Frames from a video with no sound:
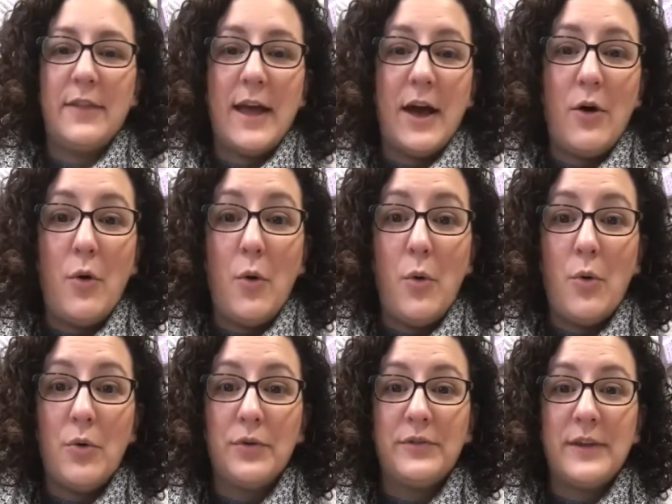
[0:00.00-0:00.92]
that
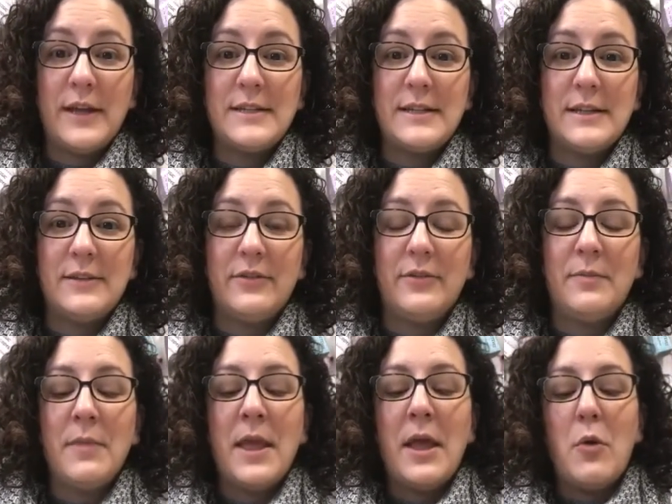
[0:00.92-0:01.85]
whole sentence.
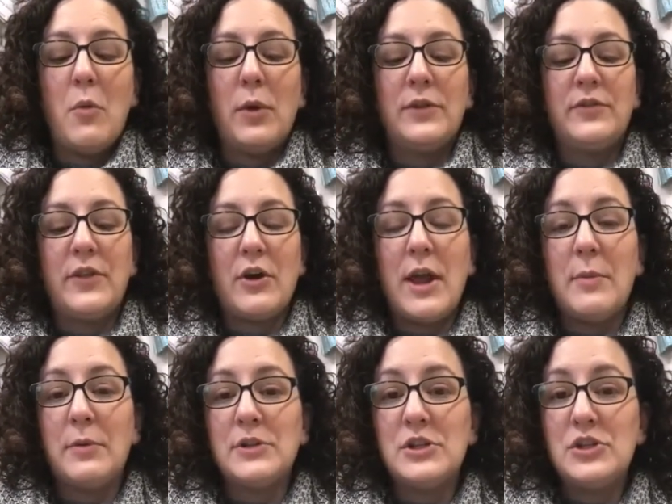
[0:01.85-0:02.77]
Once they're
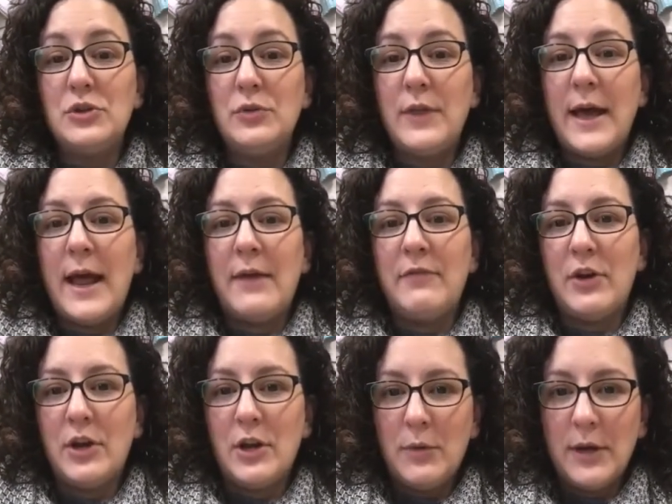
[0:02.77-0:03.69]
able to do that, I
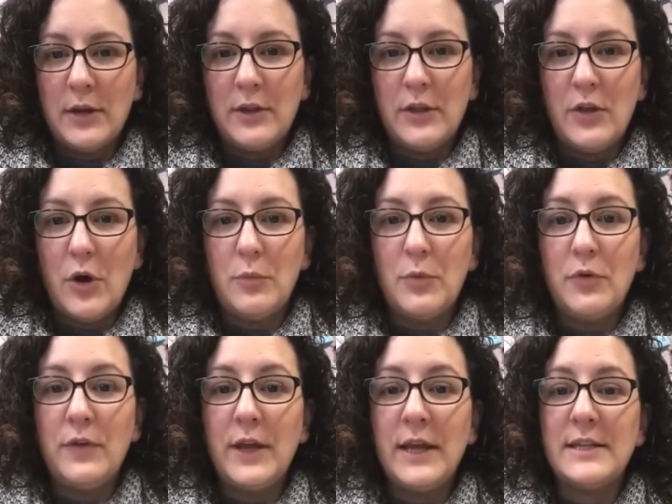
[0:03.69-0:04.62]
very quickly, though,
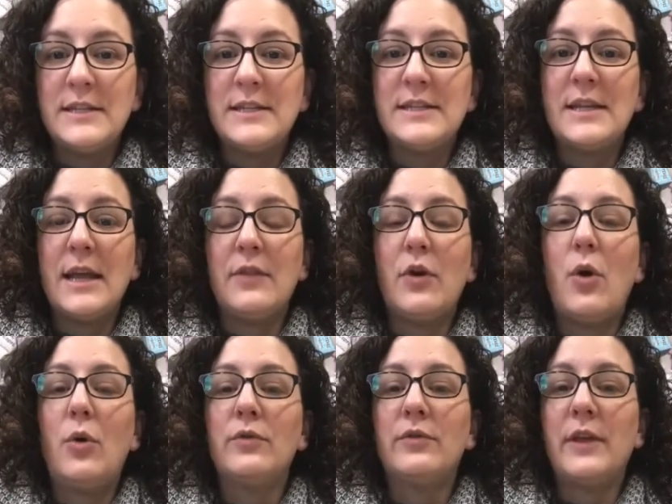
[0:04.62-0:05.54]
move it into saying the
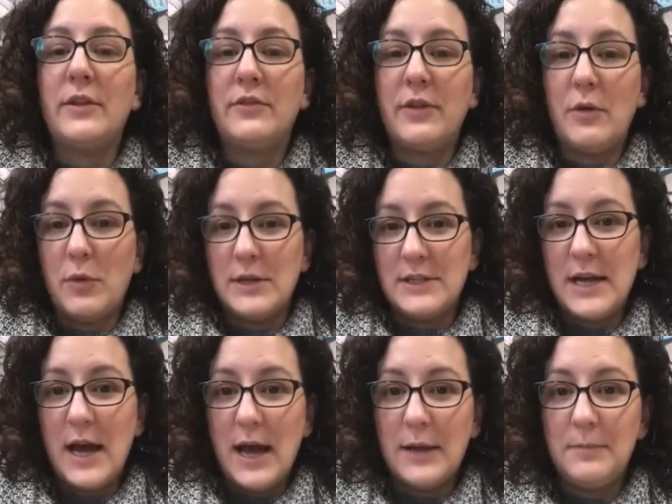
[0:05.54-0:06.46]
whole sentence at one
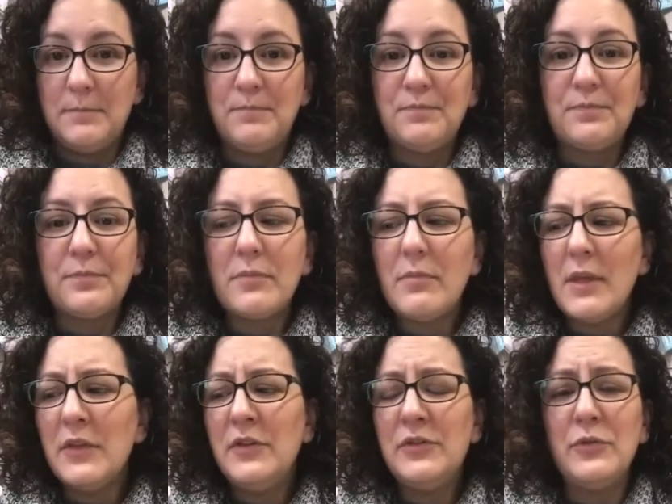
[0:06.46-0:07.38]
time.
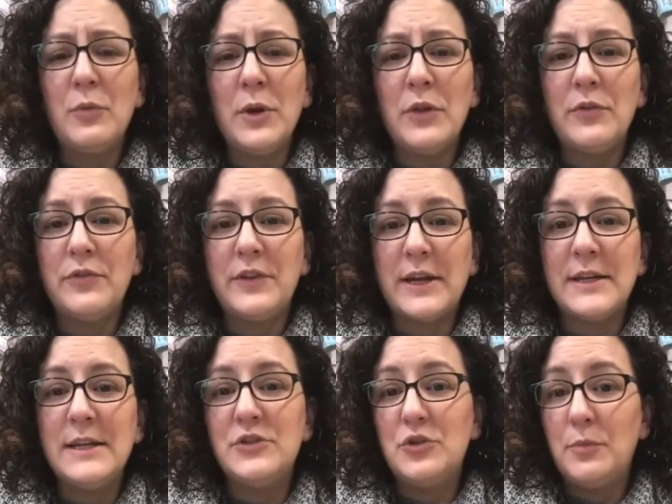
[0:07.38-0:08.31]
This is one of those
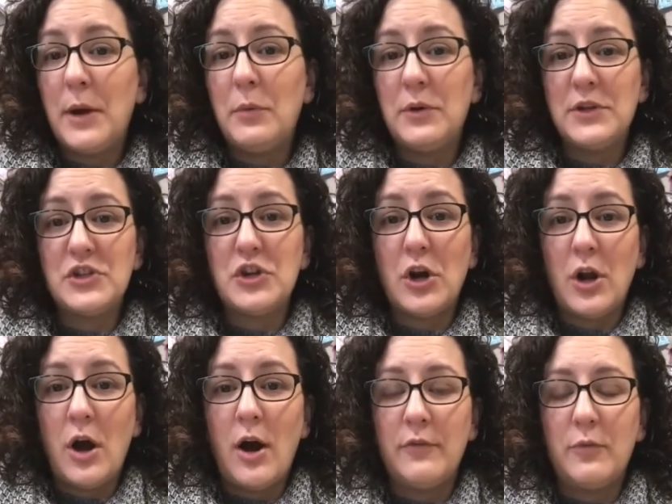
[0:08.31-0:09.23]
techniques you might want to start
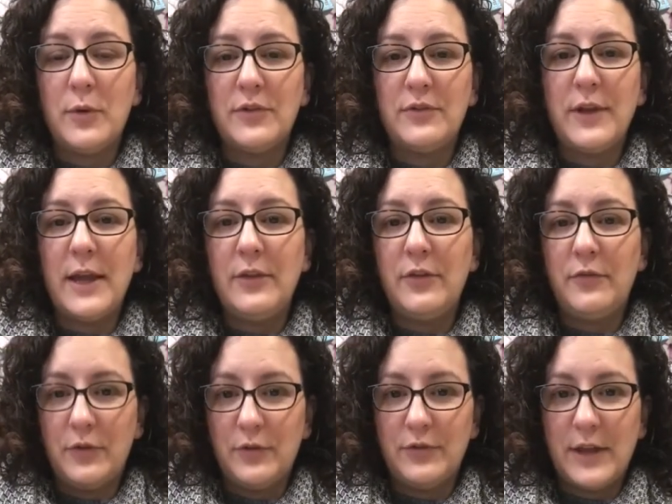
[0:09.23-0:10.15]
off with saying the
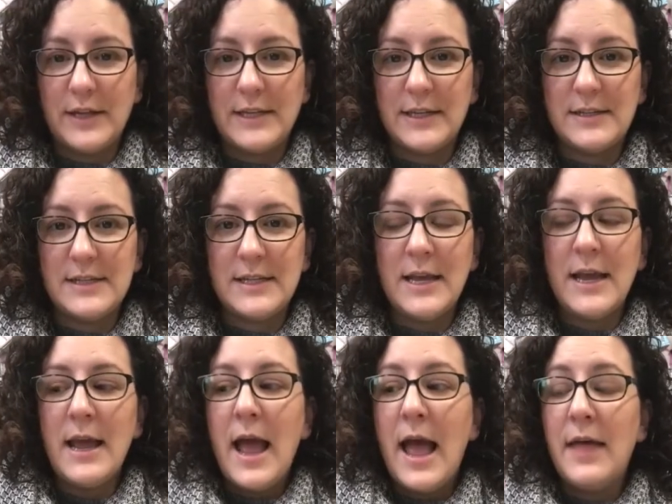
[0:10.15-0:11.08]
full sentence
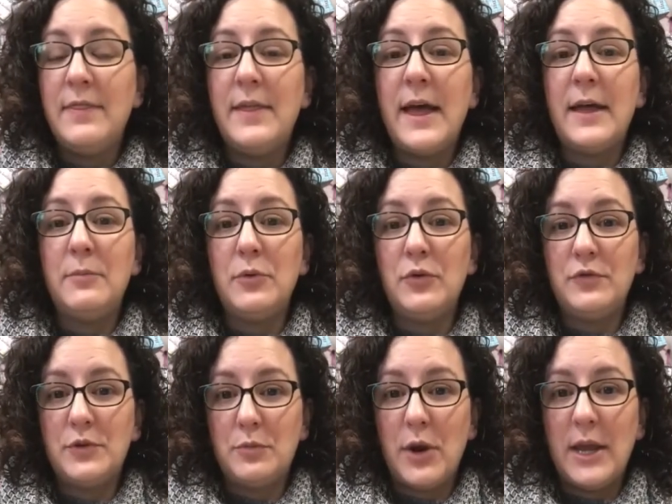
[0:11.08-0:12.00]
and then move
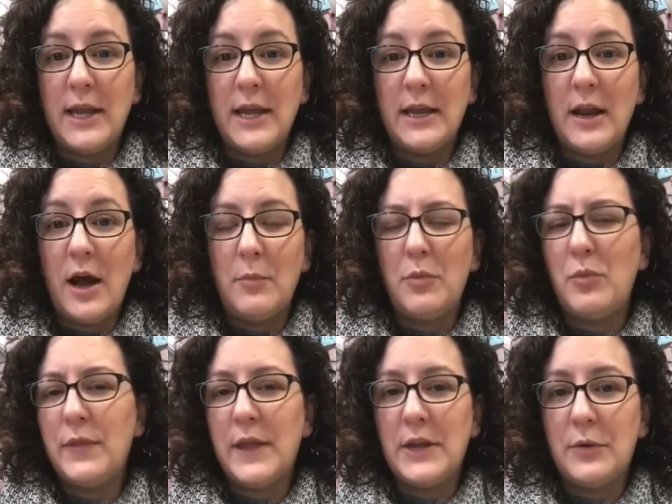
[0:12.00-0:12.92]
to breaking it up
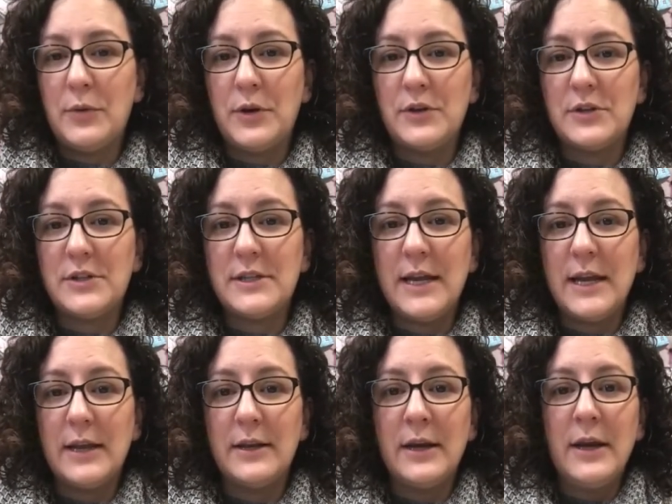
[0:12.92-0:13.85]
when they don't understand,